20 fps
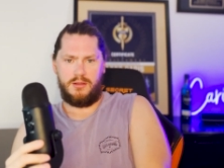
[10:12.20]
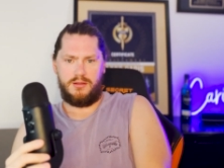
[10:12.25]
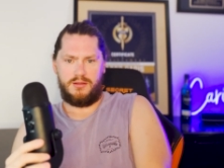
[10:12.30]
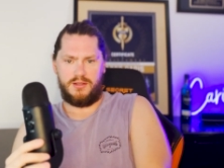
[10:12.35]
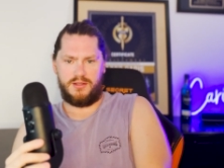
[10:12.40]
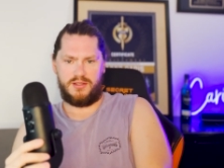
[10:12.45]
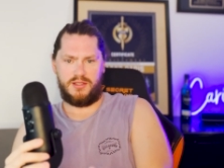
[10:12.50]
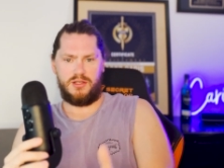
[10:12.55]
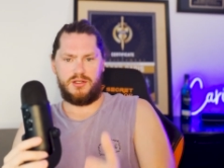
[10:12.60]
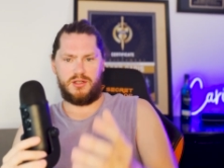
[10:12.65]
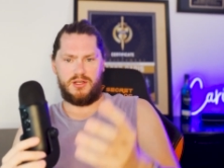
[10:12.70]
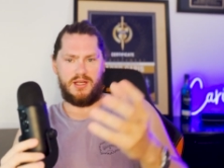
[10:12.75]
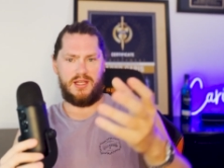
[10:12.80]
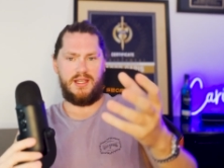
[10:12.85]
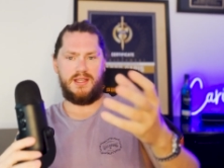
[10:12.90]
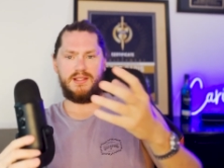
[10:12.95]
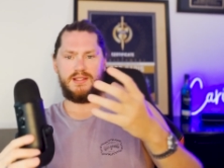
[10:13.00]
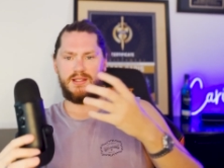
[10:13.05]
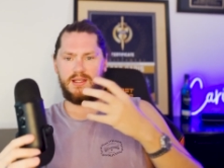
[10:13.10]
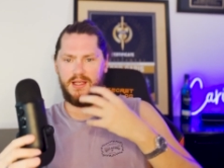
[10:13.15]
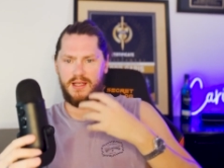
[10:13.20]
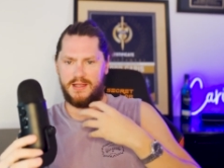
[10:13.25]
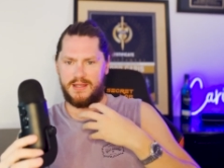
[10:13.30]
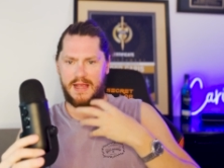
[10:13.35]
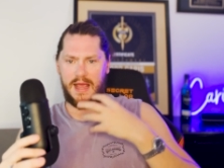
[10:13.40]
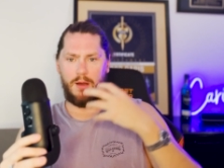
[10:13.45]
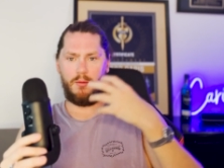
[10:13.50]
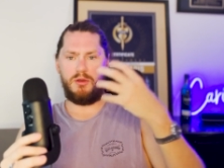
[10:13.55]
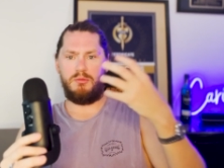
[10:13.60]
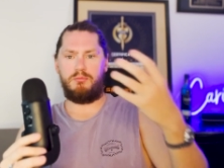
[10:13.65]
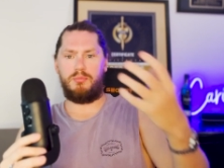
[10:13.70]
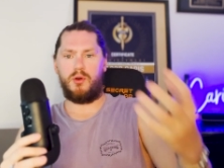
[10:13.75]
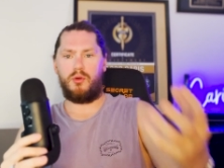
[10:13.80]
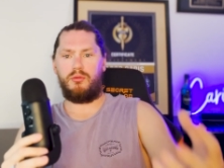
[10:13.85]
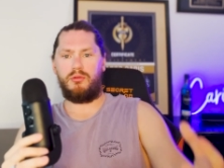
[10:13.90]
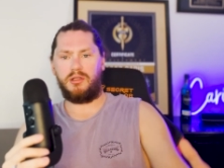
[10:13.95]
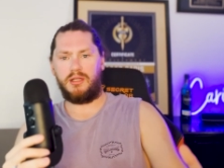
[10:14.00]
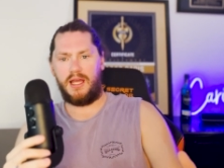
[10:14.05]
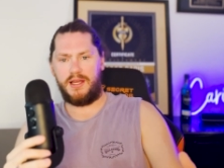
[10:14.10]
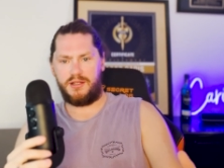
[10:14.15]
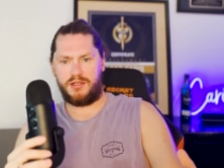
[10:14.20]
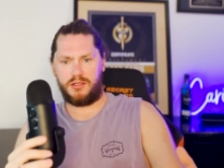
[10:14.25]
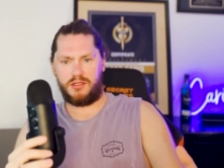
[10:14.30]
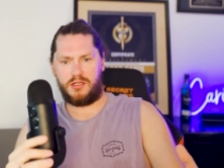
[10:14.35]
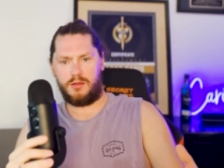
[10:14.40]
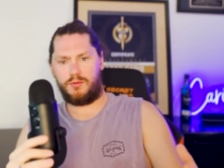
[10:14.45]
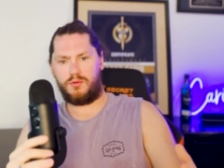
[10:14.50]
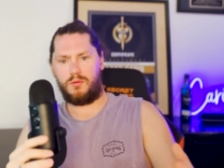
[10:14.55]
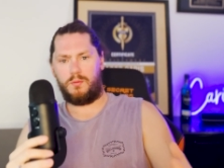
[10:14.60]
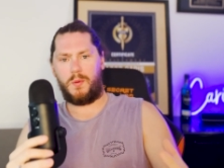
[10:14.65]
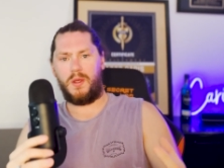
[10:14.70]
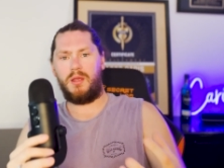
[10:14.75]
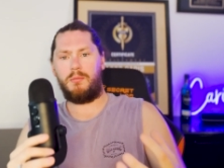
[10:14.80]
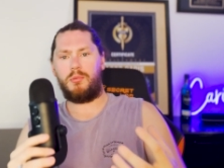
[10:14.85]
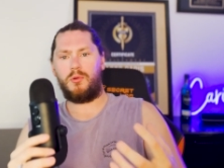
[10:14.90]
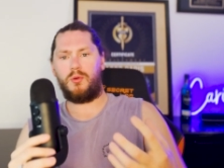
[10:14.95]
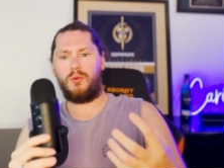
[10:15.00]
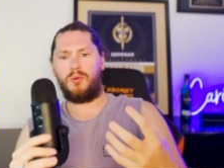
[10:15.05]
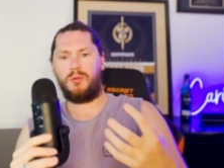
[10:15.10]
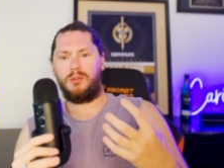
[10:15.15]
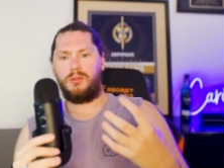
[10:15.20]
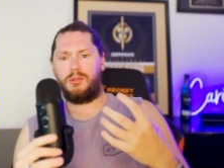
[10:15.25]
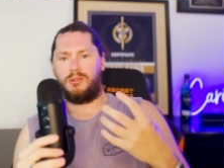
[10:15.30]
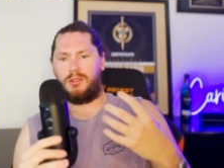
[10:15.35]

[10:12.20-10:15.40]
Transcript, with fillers: decision. It's it's how we build relationships with people